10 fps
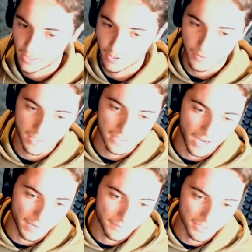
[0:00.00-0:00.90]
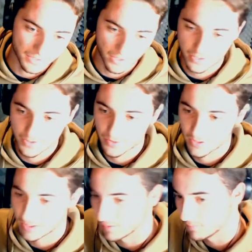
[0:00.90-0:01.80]
great time because London's
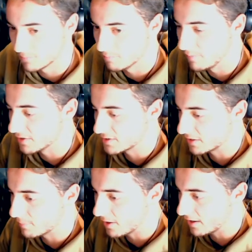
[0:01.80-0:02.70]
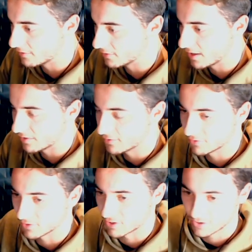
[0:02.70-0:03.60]
really a melting pot of a lot of
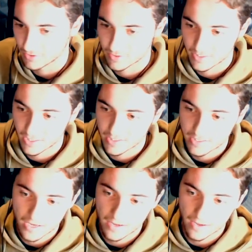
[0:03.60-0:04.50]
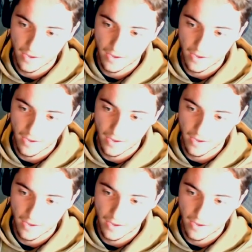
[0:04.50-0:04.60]
different cultures, I'd say.